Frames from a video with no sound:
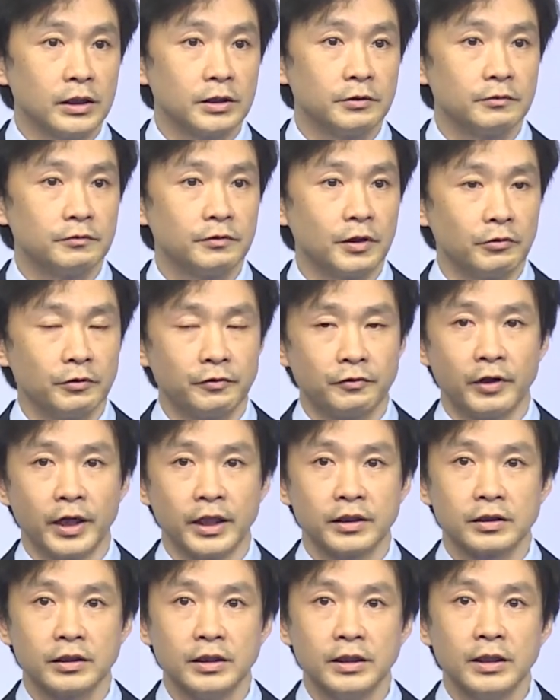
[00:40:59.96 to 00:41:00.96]
very
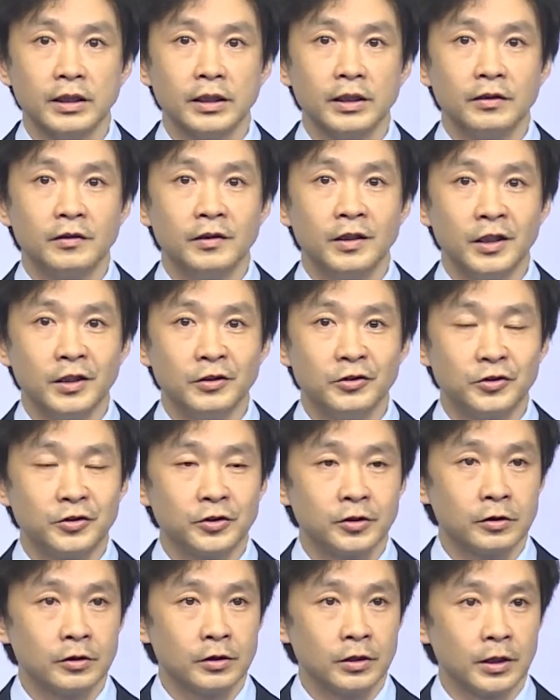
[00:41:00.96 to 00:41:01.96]
frank.
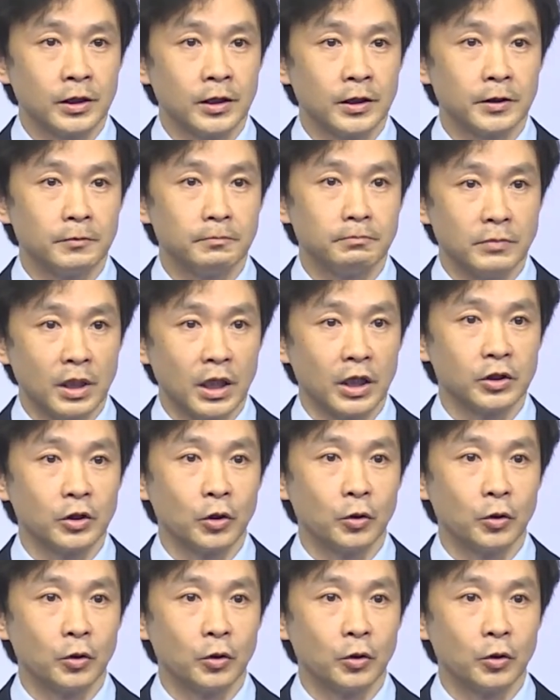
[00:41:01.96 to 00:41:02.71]
This model